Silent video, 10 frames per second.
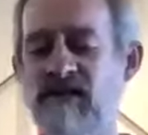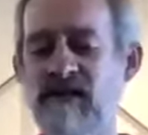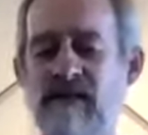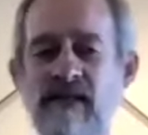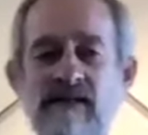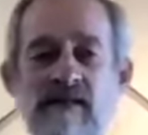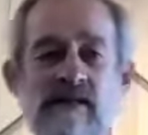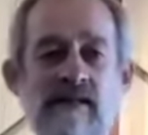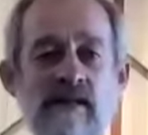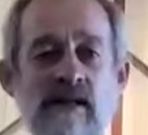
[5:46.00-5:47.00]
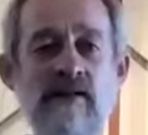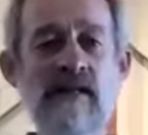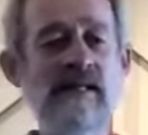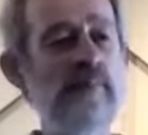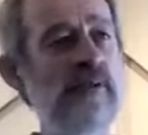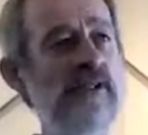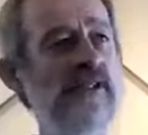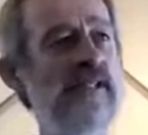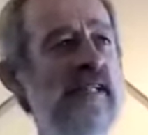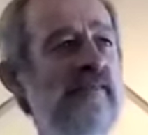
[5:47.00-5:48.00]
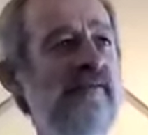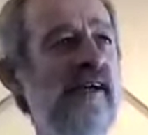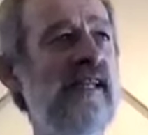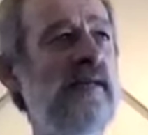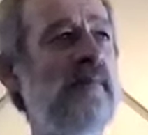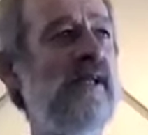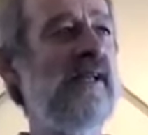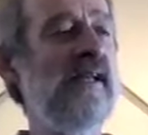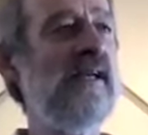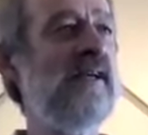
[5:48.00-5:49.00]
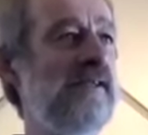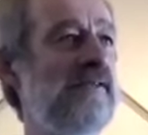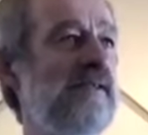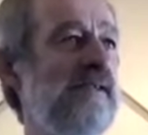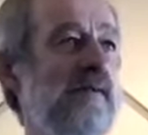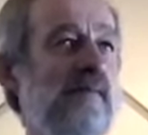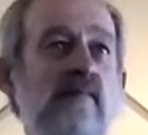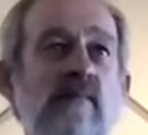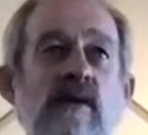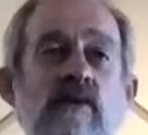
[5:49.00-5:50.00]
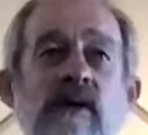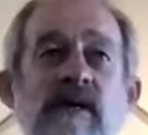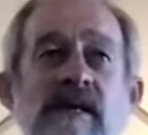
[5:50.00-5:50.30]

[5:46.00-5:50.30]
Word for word: that that that the person that Philemon is, right,